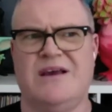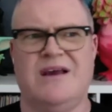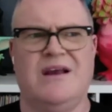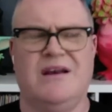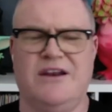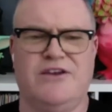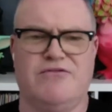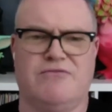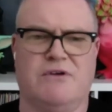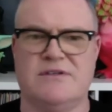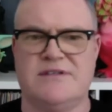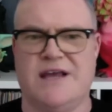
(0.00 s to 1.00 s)
Linda
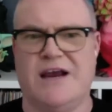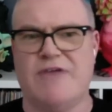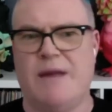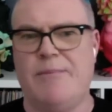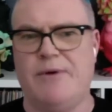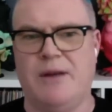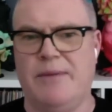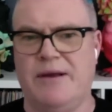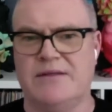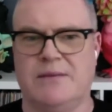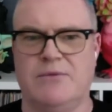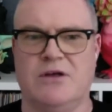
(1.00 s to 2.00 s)
Ronstadt crapping on about
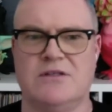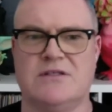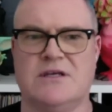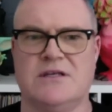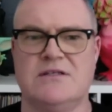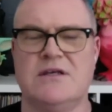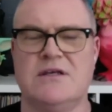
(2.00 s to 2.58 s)
some nonsense.